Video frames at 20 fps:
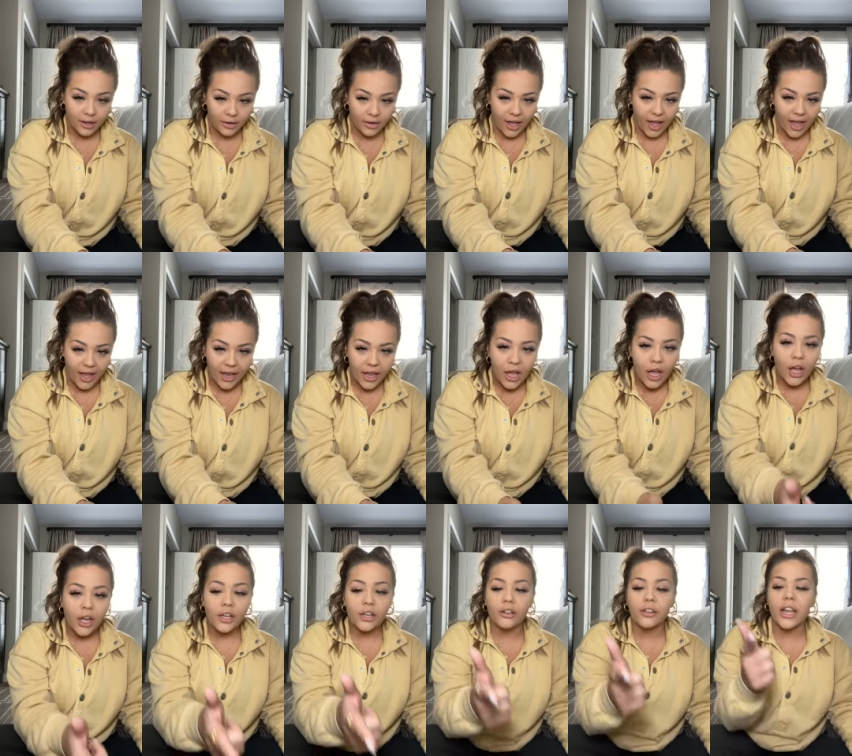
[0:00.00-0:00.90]
Okay?
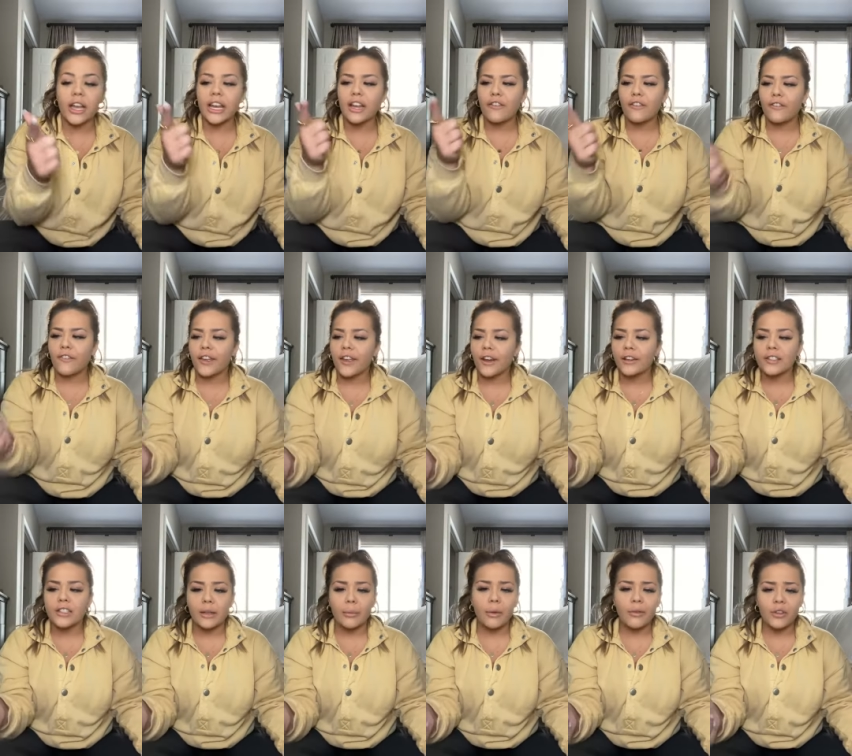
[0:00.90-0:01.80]
You're letting
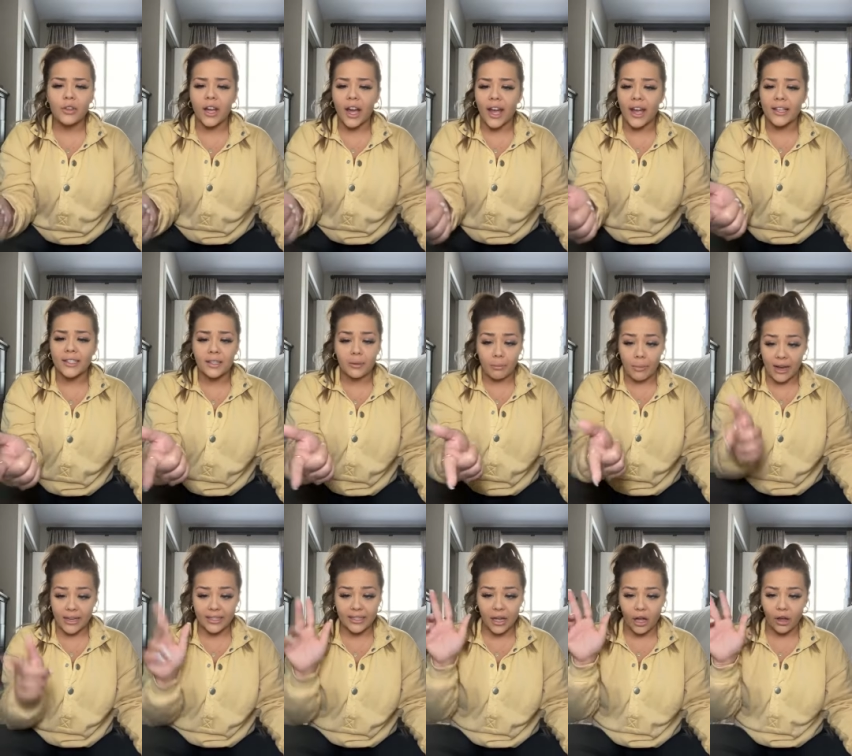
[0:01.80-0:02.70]
fear, some of you guys,
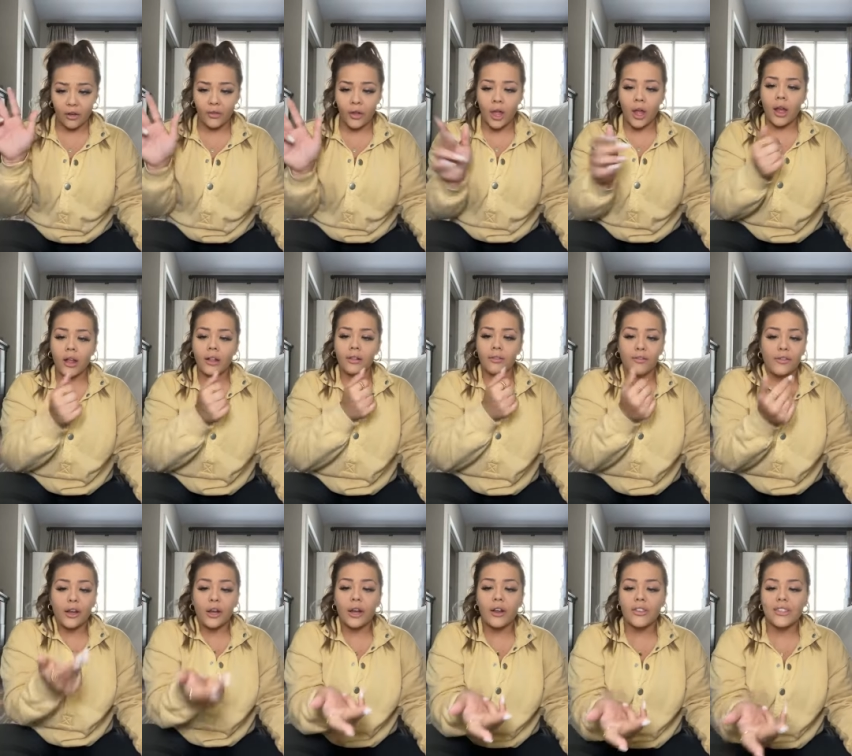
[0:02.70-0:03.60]
myself,
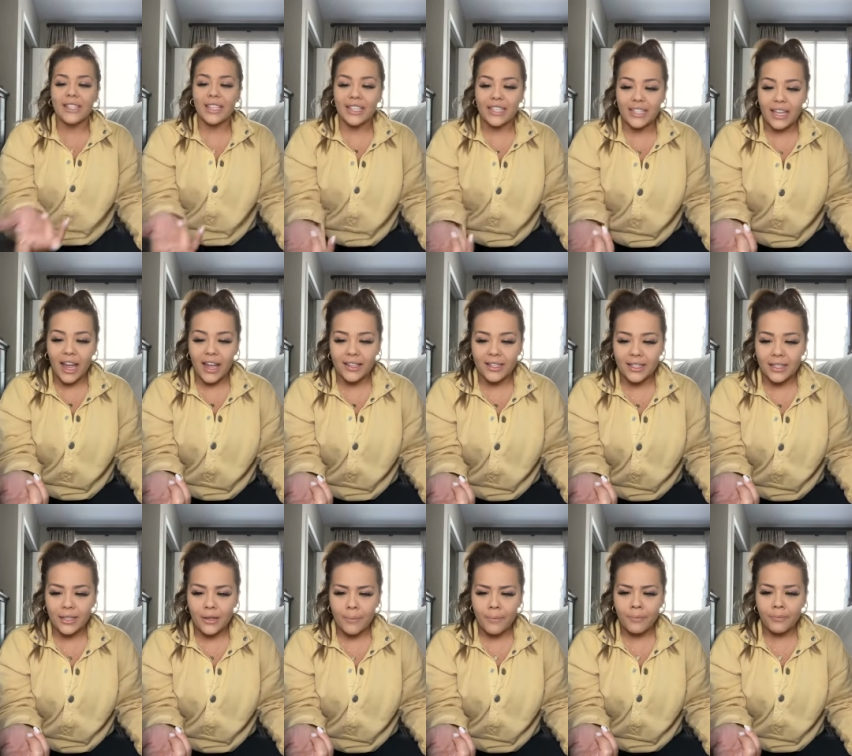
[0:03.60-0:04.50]
fear of
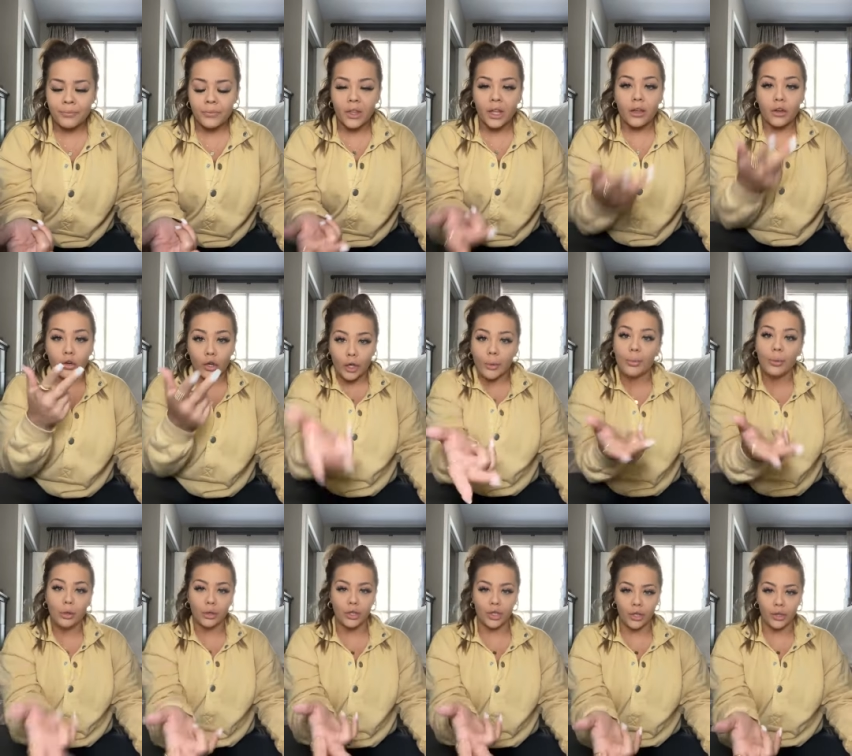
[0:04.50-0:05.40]
success
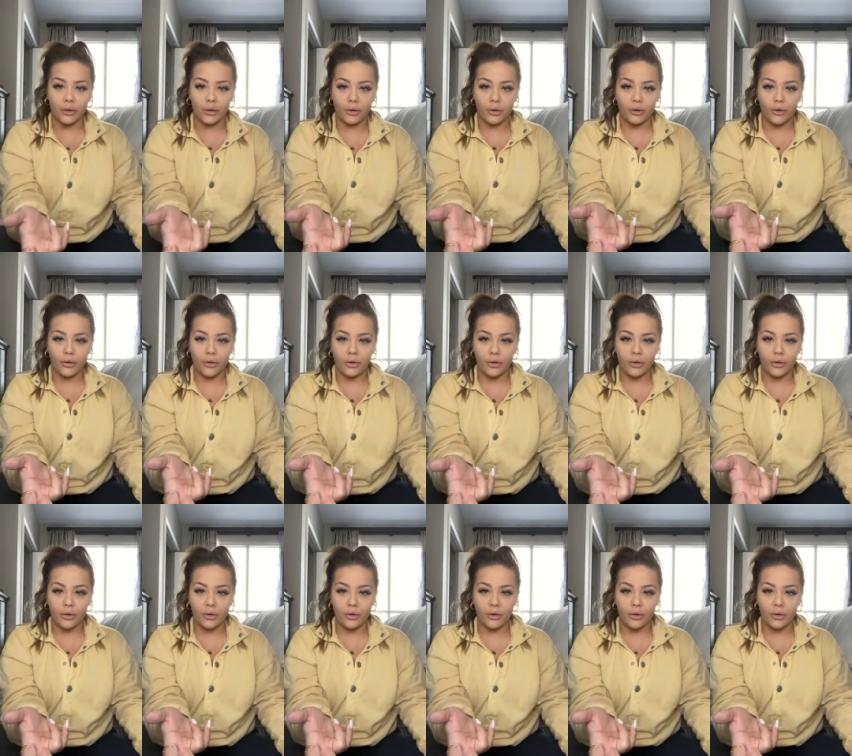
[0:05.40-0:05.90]
cripple you.